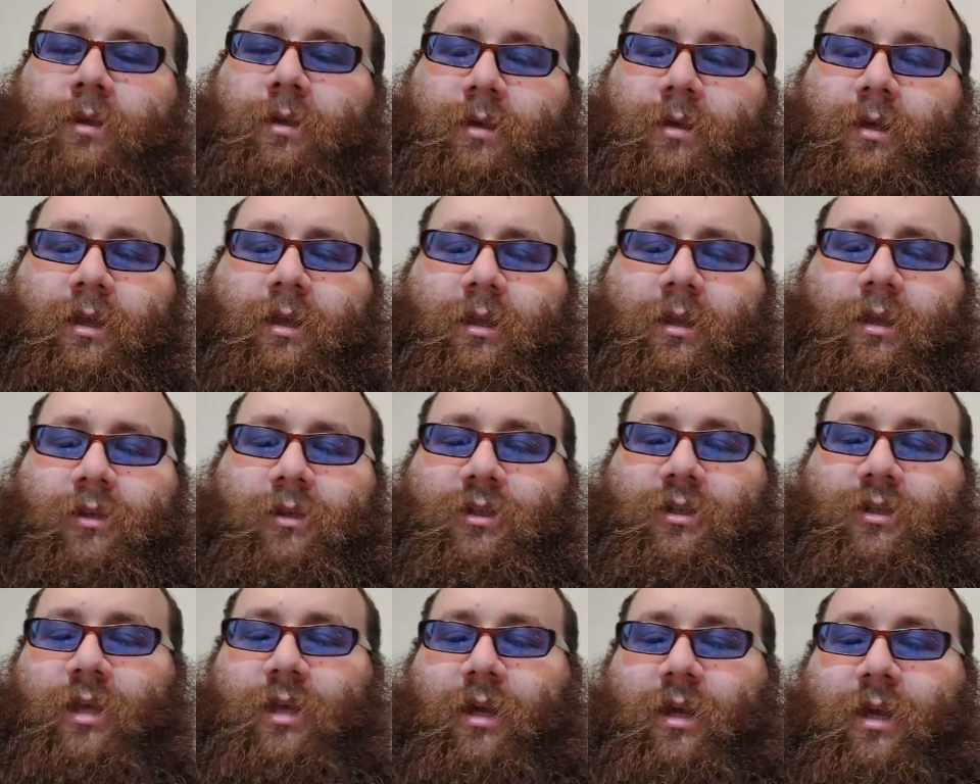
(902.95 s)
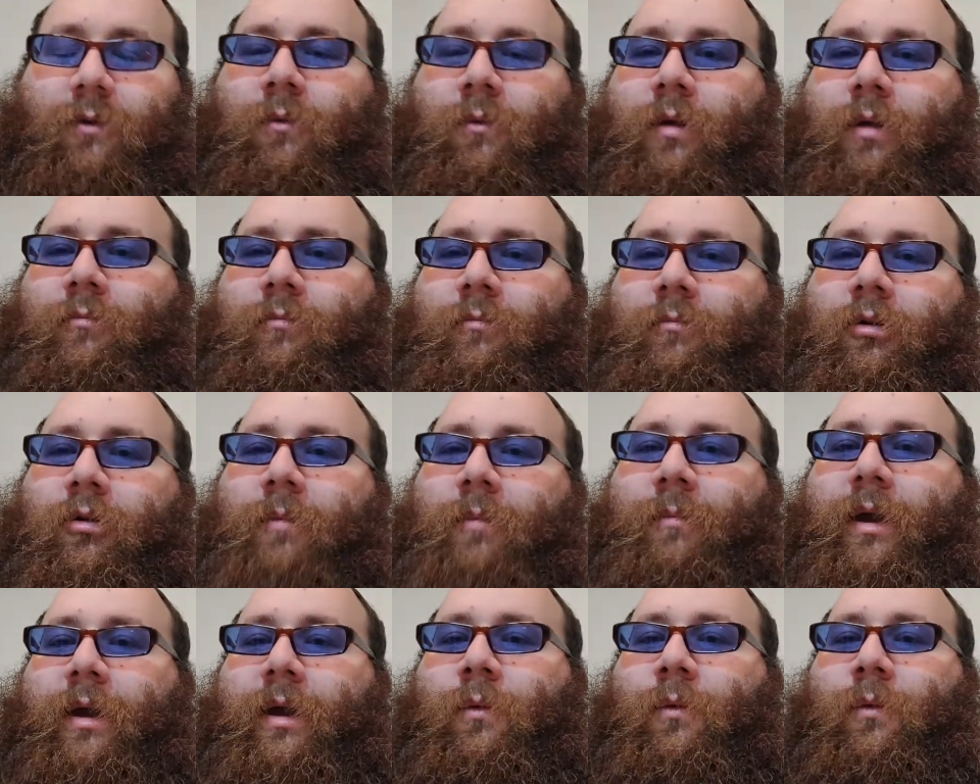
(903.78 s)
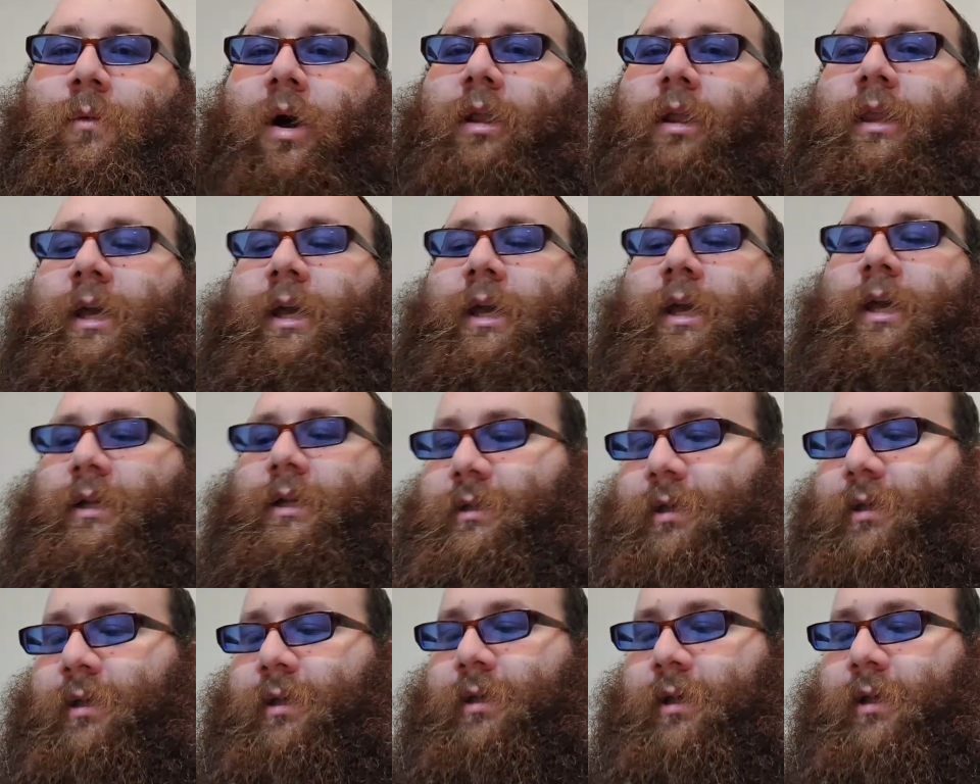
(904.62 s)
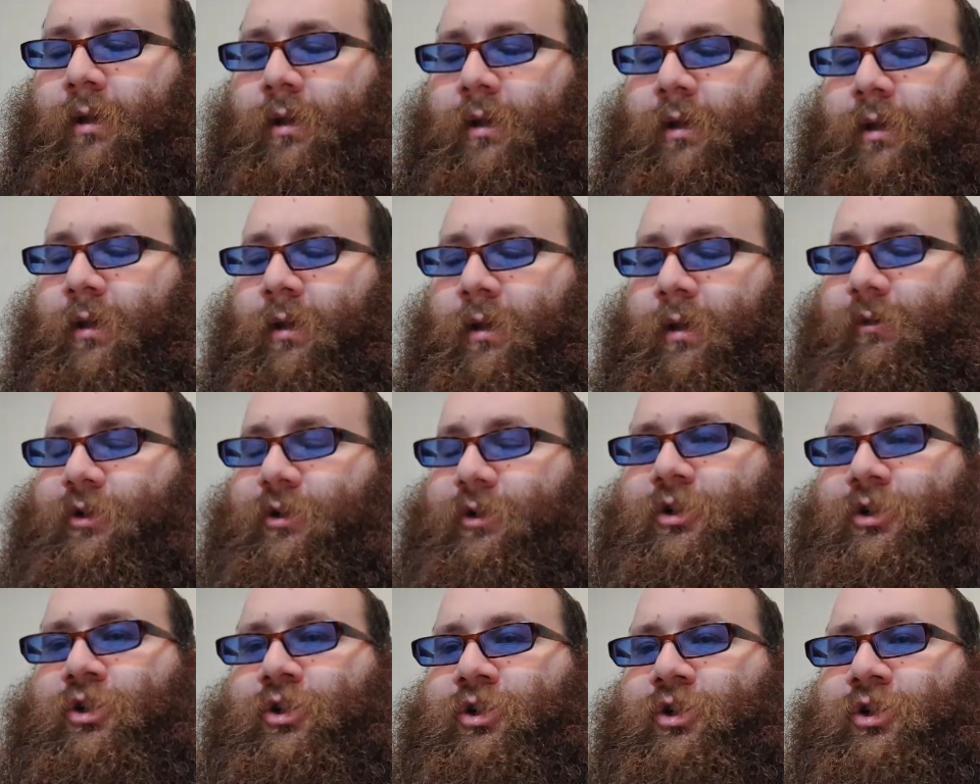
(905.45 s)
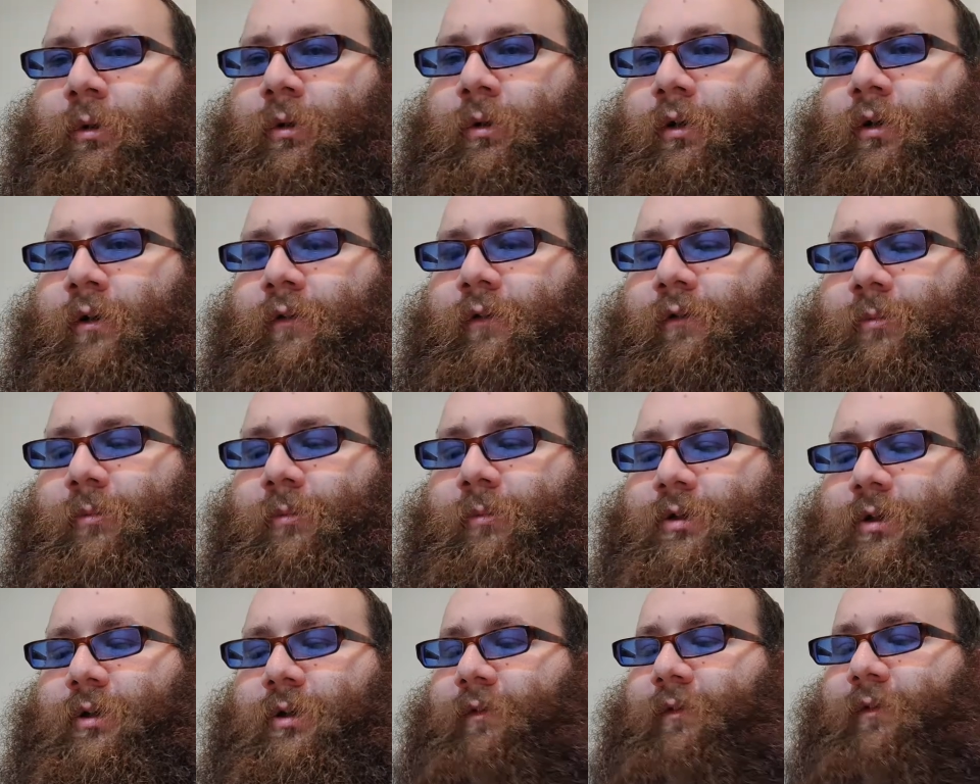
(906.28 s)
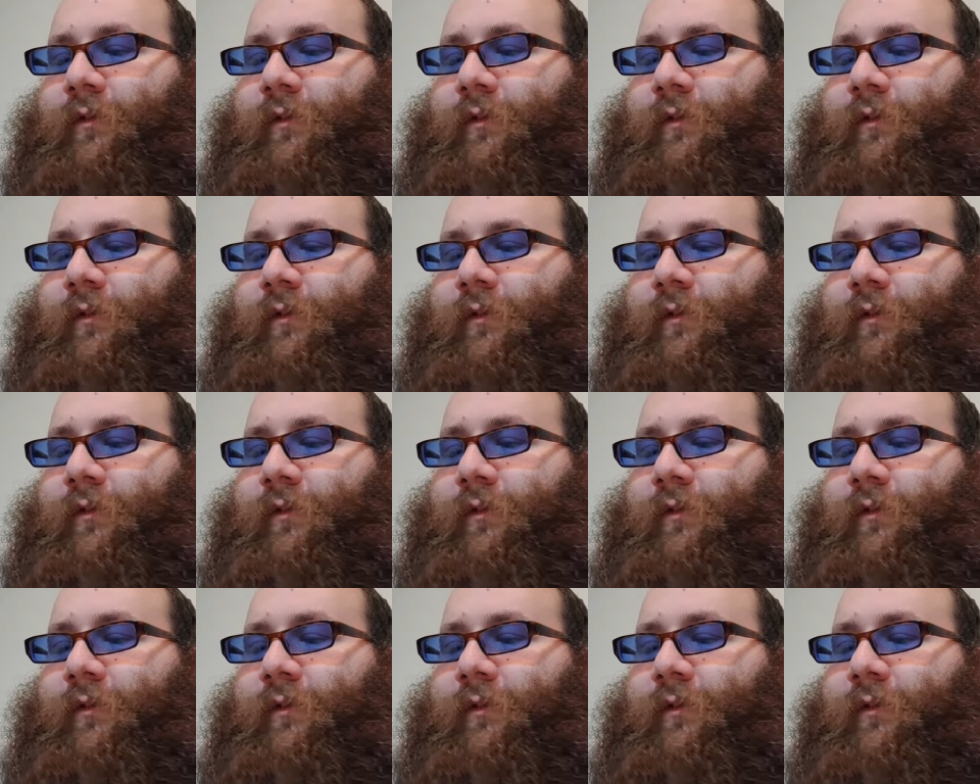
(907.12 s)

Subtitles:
I think there's just like one more on my want list, which is Joker from Persona 5